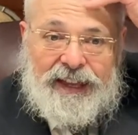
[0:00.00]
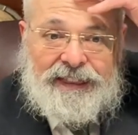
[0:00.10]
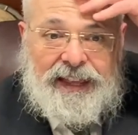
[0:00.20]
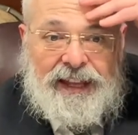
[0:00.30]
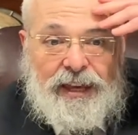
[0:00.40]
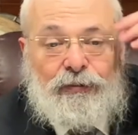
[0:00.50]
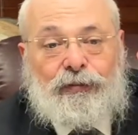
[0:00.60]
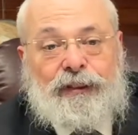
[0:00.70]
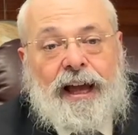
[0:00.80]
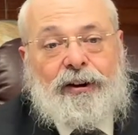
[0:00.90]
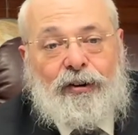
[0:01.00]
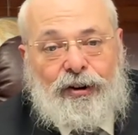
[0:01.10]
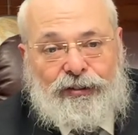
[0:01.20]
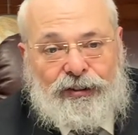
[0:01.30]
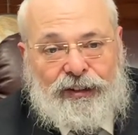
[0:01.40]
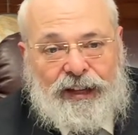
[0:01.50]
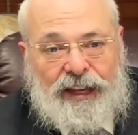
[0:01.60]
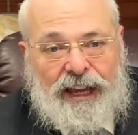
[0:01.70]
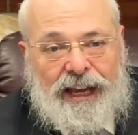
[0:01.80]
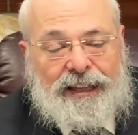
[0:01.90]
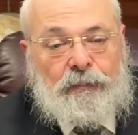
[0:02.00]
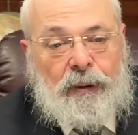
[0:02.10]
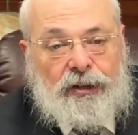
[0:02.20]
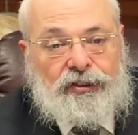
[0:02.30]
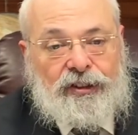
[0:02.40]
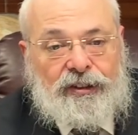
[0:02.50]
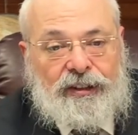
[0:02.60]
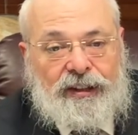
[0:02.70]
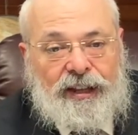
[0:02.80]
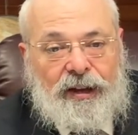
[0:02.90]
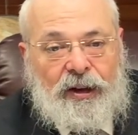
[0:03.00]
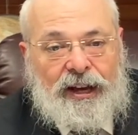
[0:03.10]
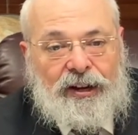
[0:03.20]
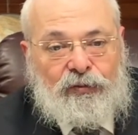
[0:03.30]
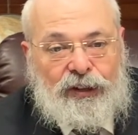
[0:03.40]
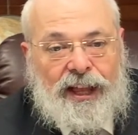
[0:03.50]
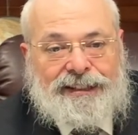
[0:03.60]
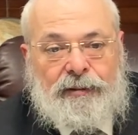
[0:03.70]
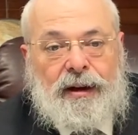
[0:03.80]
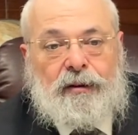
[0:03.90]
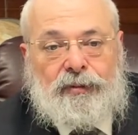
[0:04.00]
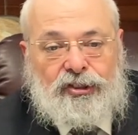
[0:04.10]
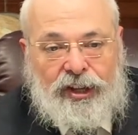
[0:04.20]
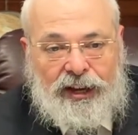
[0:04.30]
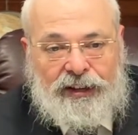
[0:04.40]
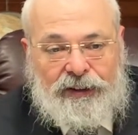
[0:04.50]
that if later on the Beis Din realized they made a mistake,